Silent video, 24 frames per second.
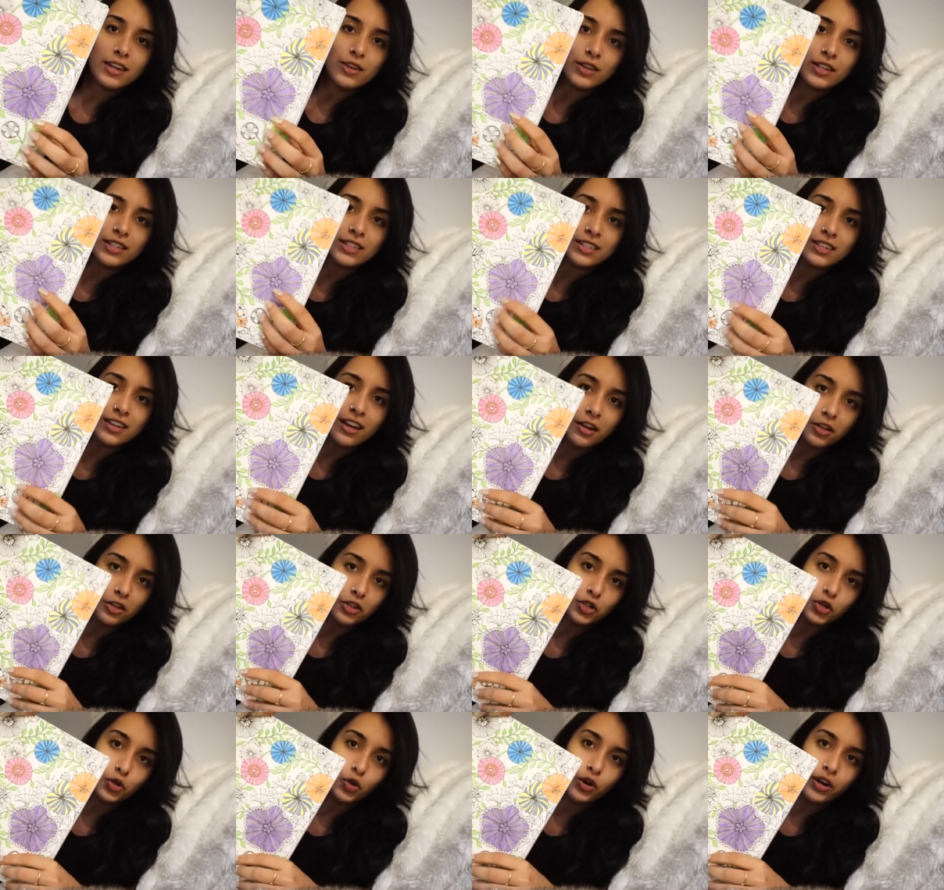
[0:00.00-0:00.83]
You get to
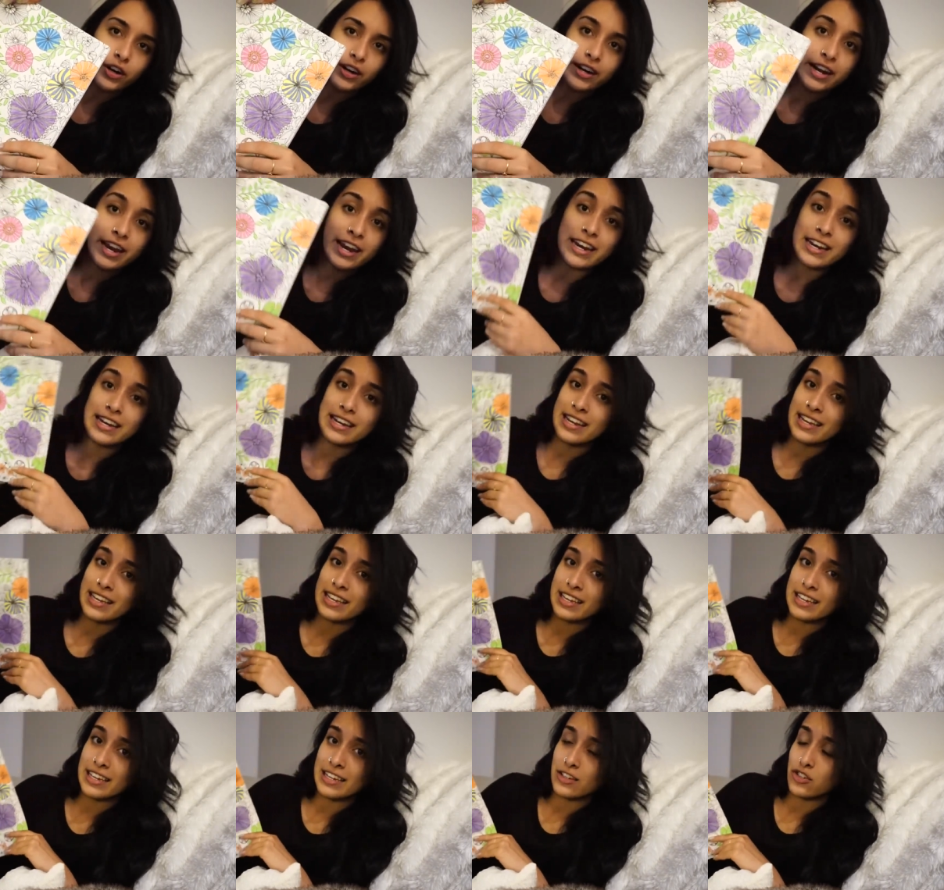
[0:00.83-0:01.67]
color coordinate.
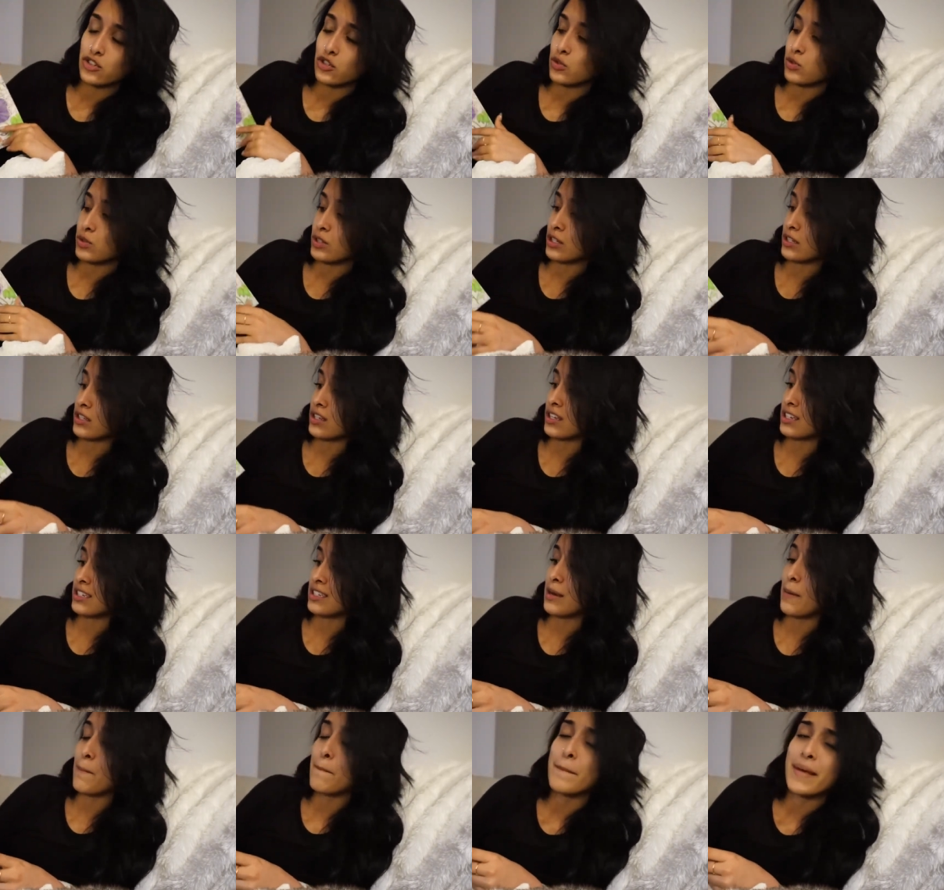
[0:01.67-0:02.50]
Nikki chooses
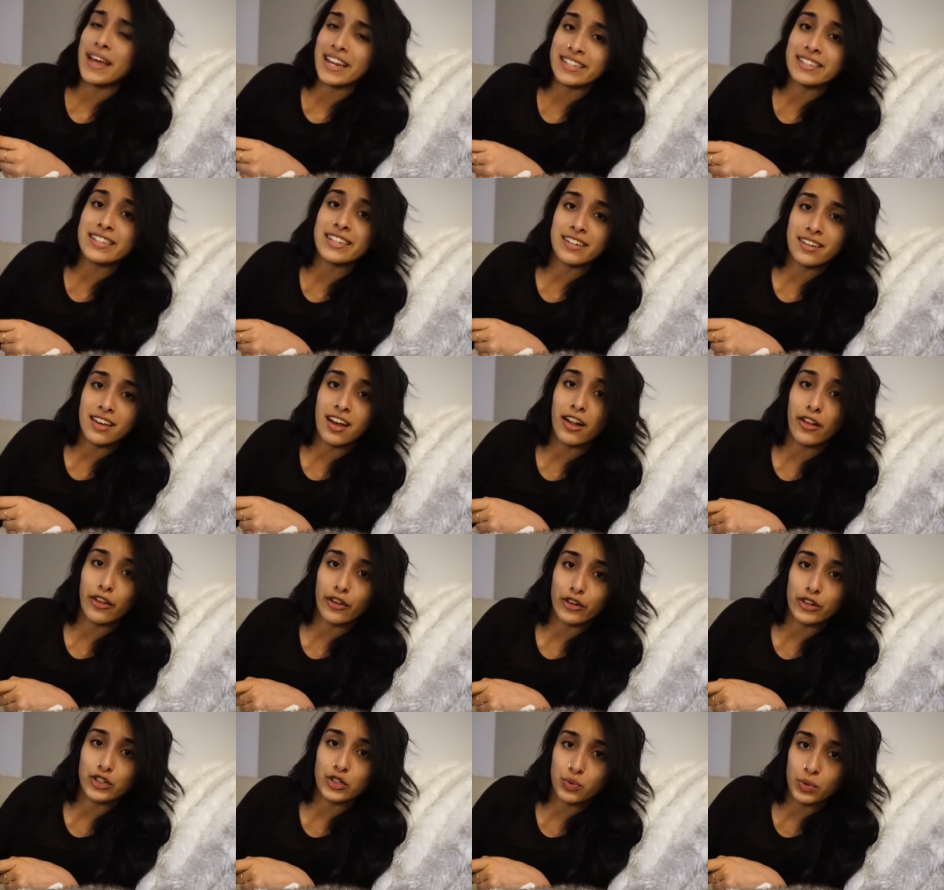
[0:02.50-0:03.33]
demented
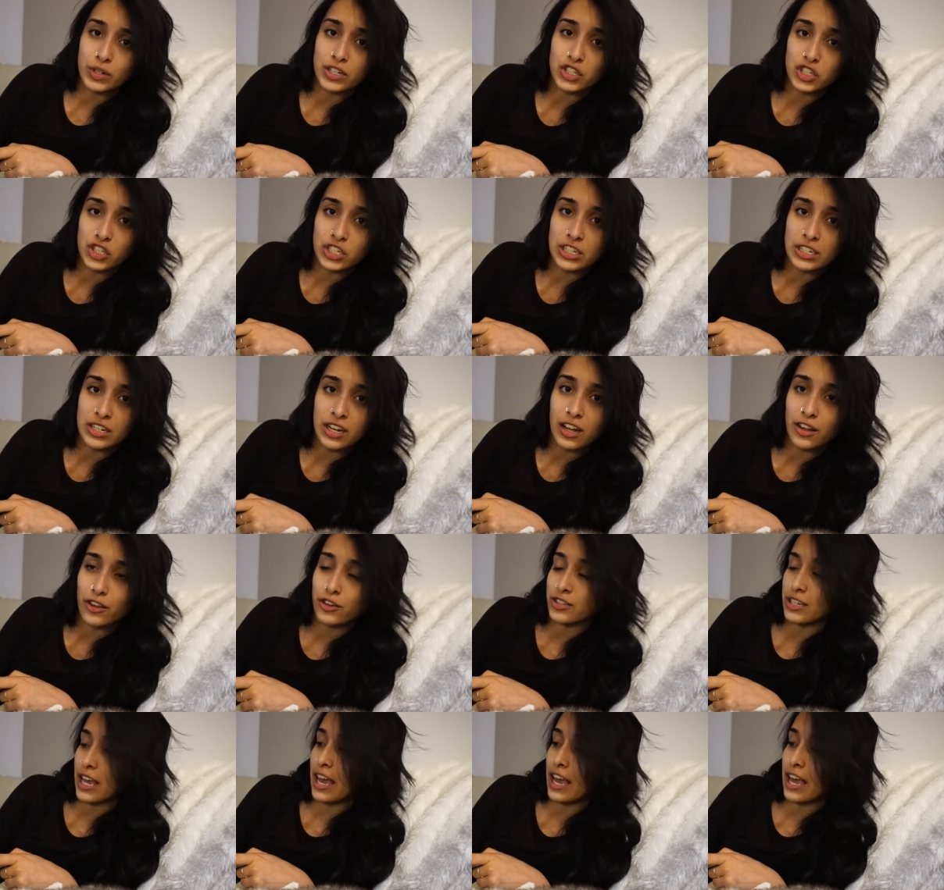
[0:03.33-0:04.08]
colors when she colors.